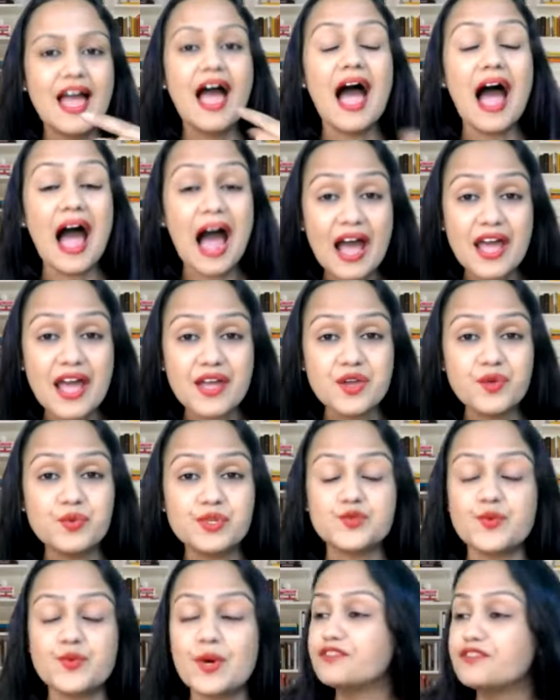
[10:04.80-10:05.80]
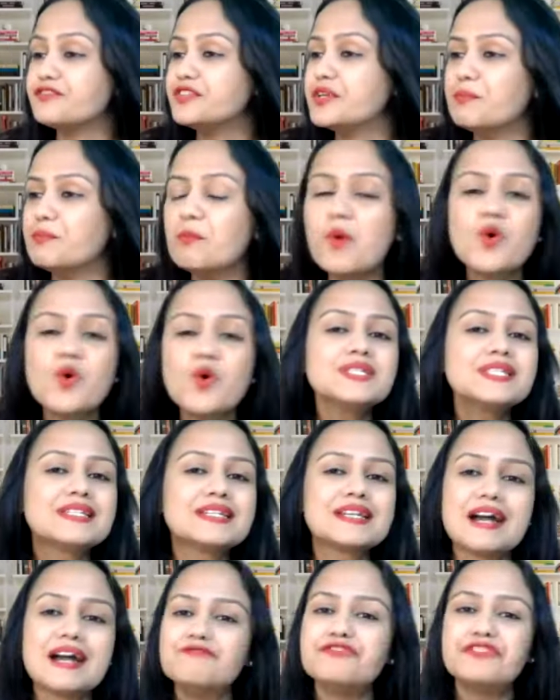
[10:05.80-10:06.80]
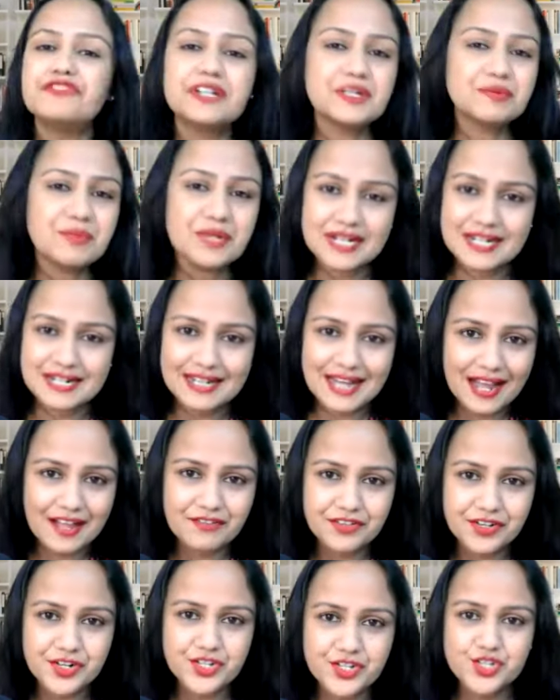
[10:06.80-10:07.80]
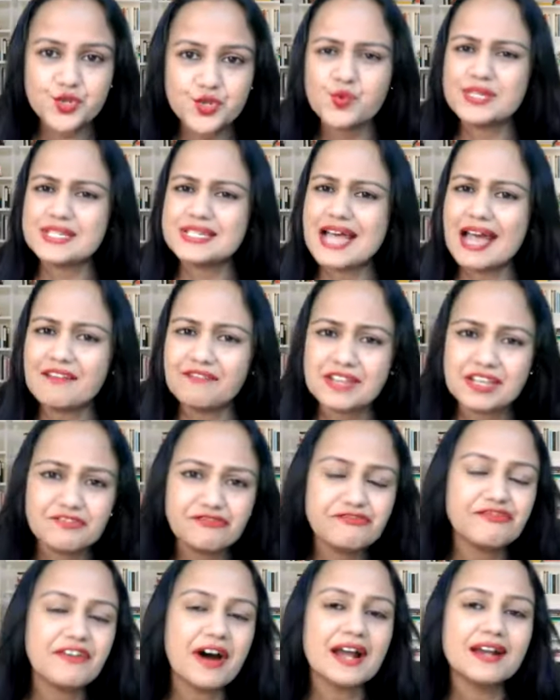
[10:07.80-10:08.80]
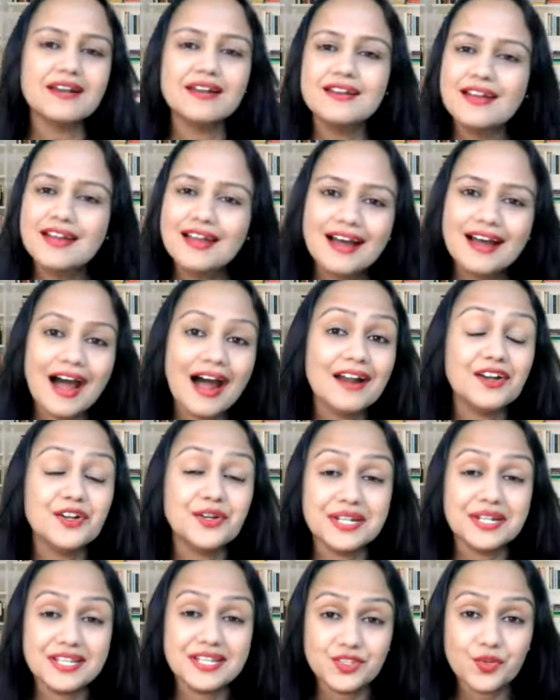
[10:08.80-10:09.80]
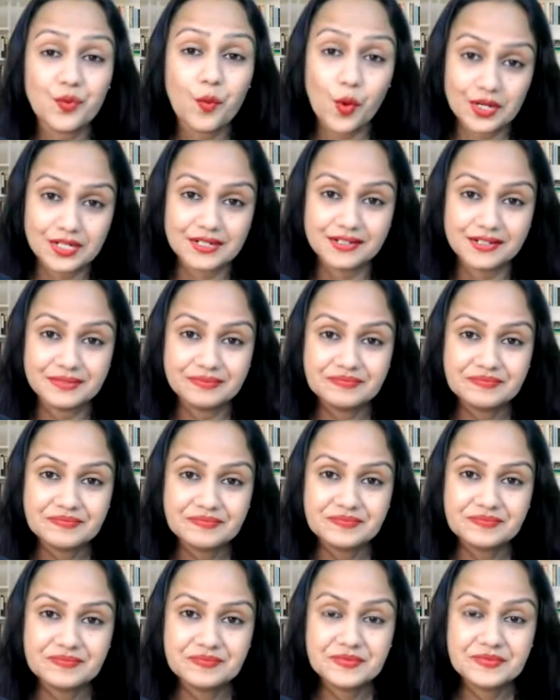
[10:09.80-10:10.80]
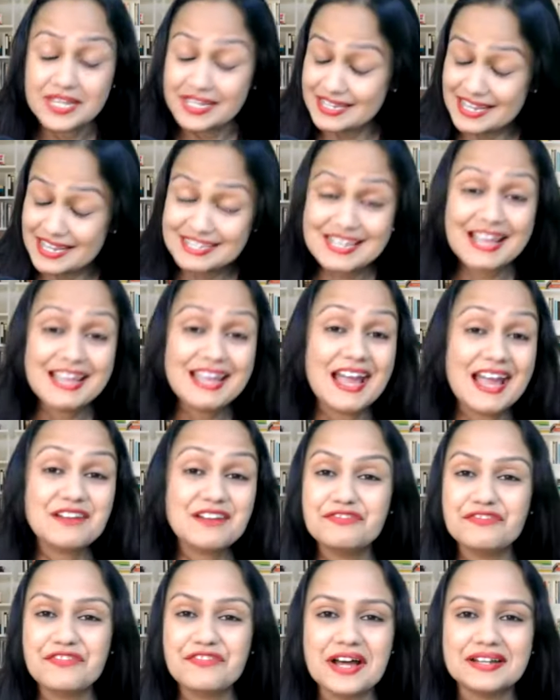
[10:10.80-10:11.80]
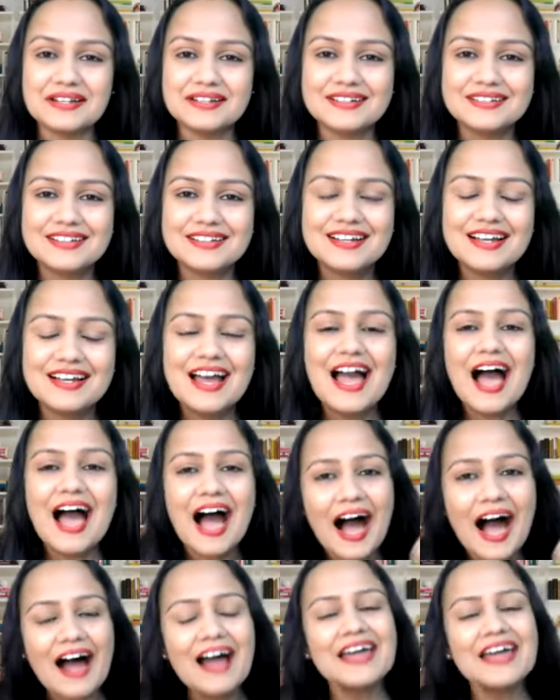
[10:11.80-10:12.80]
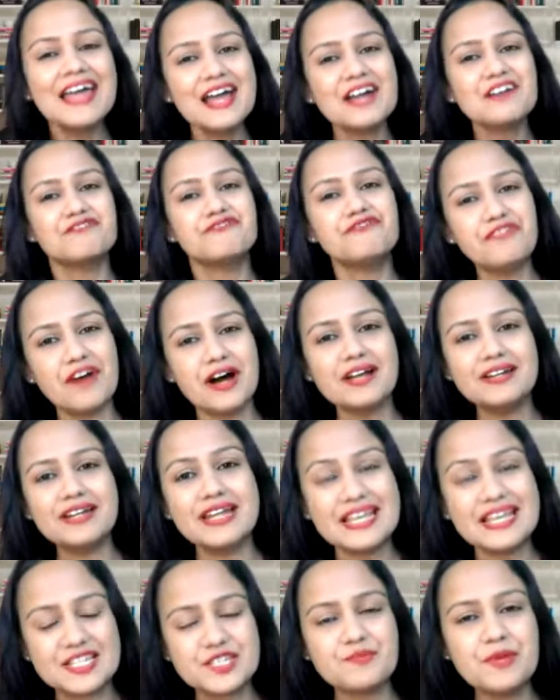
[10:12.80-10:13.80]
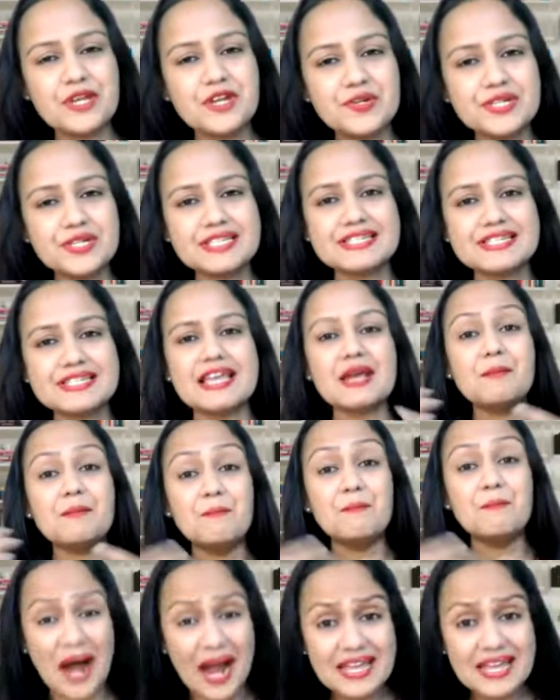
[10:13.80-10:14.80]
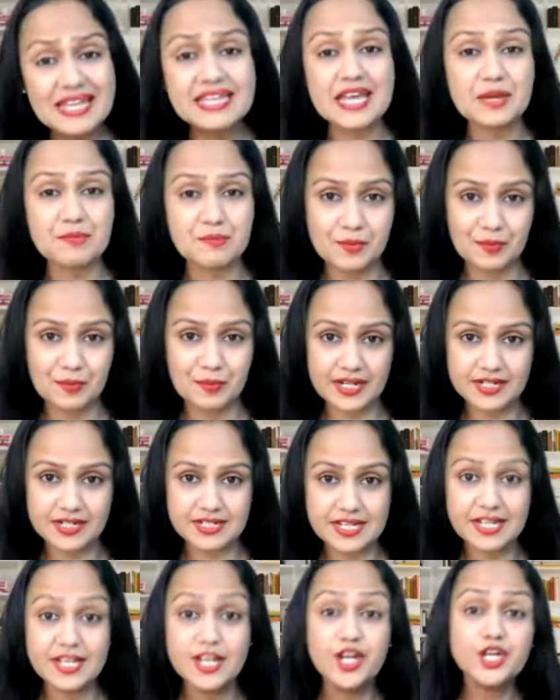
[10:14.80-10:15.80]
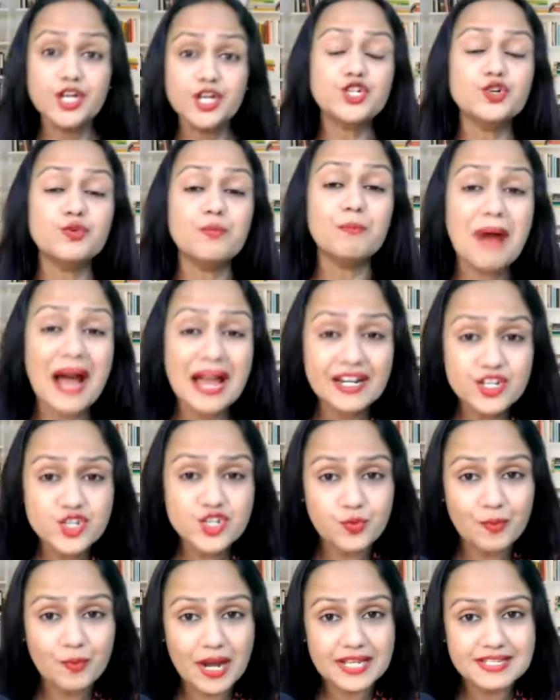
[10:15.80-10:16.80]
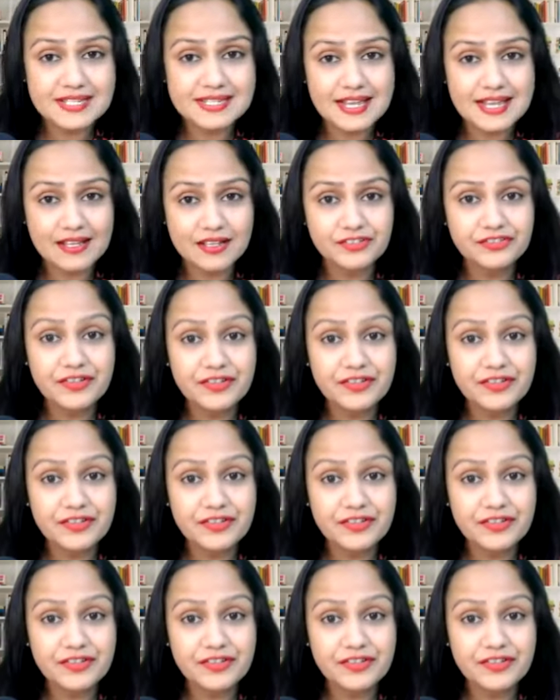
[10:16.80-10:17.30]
I was one of the most comfortable divers who was having fun underneath water. Yes, I had fun. I had fun experiencing my capability to manage myself